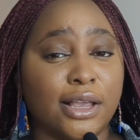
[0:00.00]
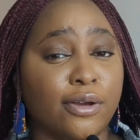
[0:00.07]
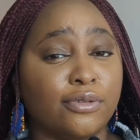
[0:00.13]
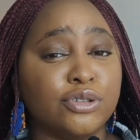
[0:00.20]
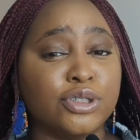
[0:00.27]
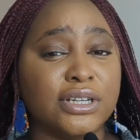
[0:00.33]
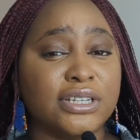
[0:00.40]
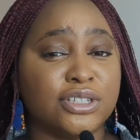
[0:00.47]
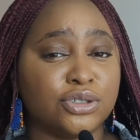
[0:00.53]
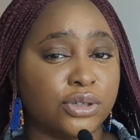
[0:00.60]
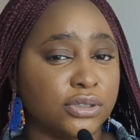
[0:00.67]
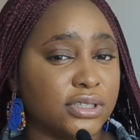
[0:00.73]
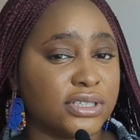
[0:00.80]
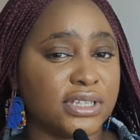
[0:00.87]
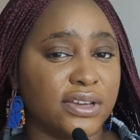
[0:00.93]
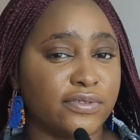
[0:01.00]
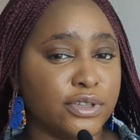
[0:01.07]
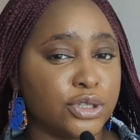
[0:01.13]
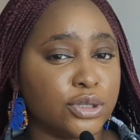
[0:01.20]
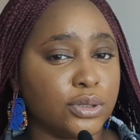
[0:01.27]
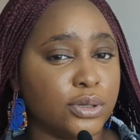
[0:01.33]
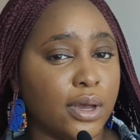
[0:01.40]
There are usually instructions
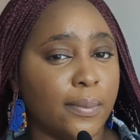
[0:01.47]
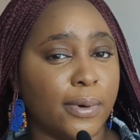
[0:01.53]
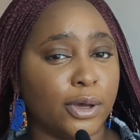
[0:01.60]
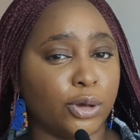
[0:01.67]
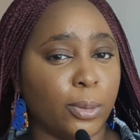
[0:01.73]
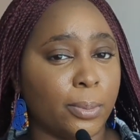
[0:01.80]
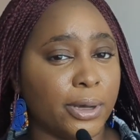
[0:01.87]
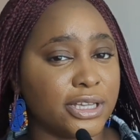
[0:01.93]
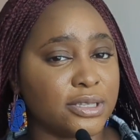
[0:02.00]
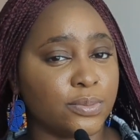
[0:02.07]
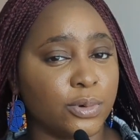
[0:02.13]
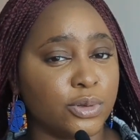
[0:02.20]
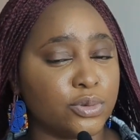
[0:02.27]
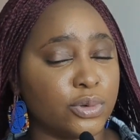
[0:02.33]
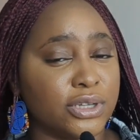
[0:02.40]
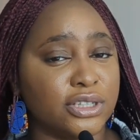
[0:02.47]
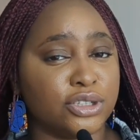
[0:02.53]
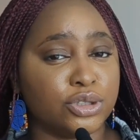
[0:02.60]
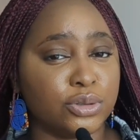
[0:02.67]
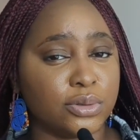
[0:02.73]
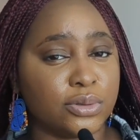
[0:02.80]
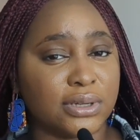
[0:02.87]
given to you about your passport, what it
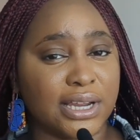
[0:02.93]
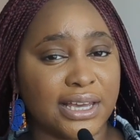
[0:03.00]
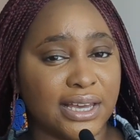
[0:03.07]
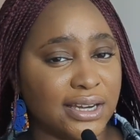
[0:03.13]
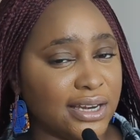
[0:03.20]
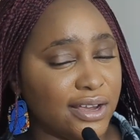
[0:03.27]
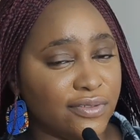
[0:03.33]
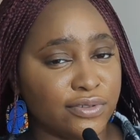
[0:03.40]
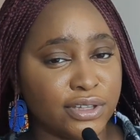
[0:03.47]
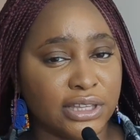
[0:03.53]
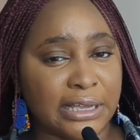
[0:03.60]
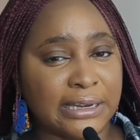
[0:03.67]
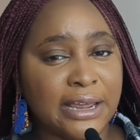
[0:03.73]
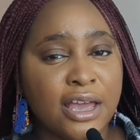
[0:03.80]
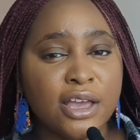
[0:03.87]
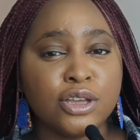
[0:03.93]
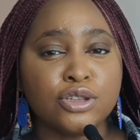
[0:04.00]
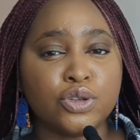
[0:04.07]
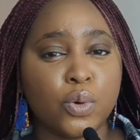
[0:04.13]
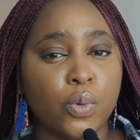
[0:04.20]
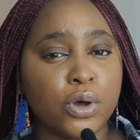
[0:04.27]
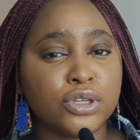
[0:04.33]
should look like, and everything.
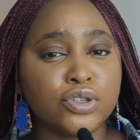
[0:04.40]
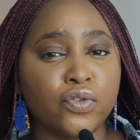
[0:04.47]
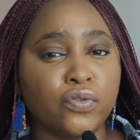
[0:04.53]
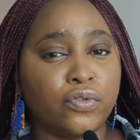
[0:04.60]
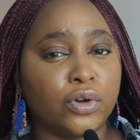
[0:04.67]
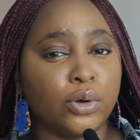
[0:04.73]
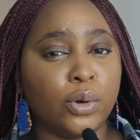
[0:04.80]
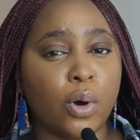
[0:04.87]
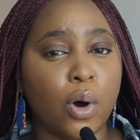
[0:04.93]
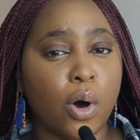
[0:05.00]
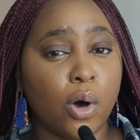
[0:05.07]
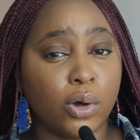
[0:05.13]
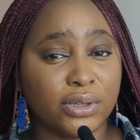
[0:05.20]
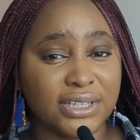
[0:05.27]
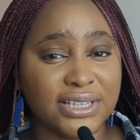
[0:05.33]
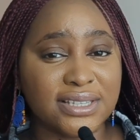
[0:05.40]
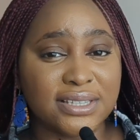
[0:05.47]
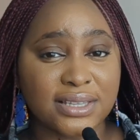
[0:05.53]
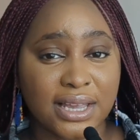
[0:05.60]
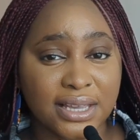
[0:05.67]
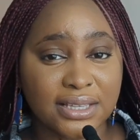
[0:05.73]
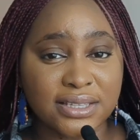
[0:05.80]
So once you follow all
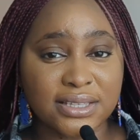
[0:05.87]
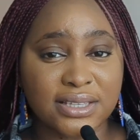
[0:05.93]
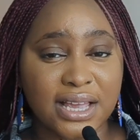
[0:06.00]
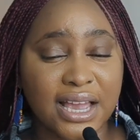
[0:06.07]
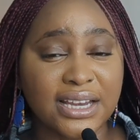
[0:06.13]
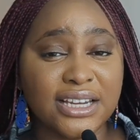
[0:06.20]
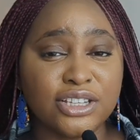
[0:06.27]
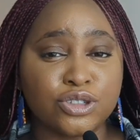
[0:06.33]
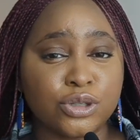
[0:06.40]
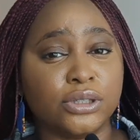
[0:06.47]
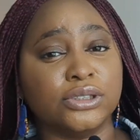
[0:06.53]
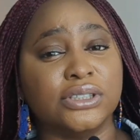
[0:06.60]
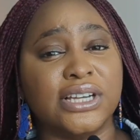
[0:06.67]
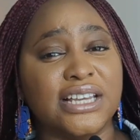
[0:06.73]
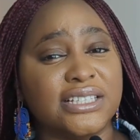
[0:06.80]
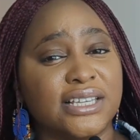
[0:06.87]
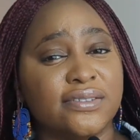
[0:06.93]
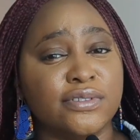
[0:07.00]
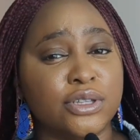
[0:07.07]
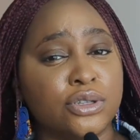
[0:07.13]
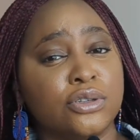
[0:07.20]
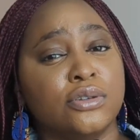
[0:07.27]
these things, any instruction that is
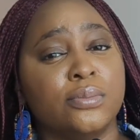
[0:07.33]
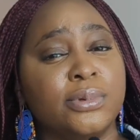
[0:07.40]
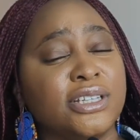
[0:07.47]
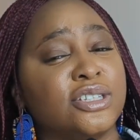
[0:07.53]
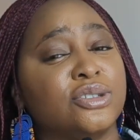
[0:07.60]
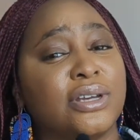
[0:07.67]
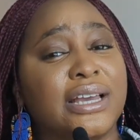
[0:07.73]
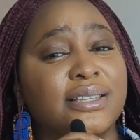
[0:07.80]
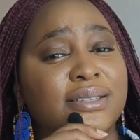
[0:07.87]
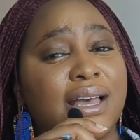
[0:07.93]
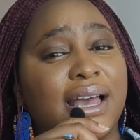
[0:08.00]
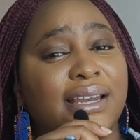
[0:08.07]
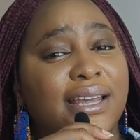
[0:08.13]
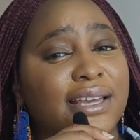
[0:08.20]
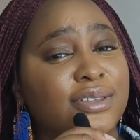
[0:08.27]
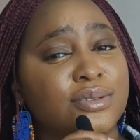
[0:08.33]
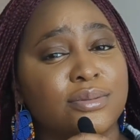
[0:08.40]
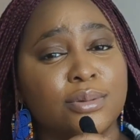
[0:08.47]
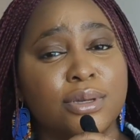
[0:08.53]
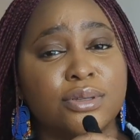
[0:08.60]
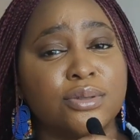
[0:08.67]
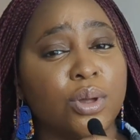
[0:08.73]
given to you, please try to adhere
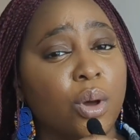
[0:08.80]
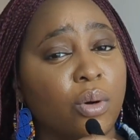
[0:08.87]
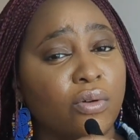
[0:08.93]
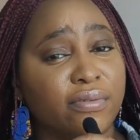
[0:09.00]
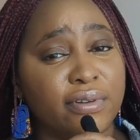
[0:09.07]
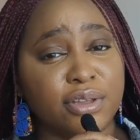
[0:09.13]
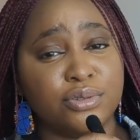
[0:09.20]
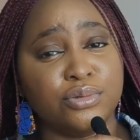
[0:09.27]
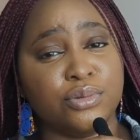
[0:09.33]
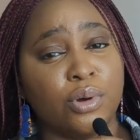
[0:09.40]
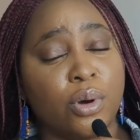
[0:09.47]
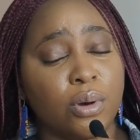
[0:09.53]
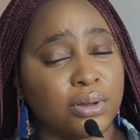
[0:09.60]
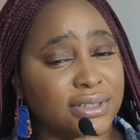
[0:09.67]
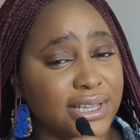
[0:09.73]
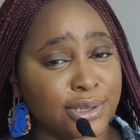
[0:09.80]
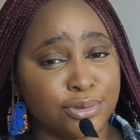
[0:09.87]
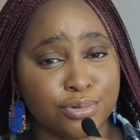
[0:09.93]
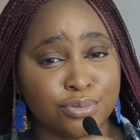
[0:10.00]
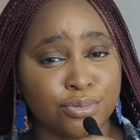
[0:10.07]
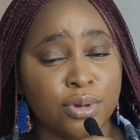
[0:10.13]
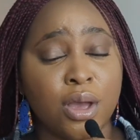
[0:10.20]
to it. Don't overdo, don't
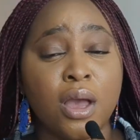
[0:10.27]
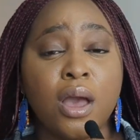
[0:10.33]
underdo.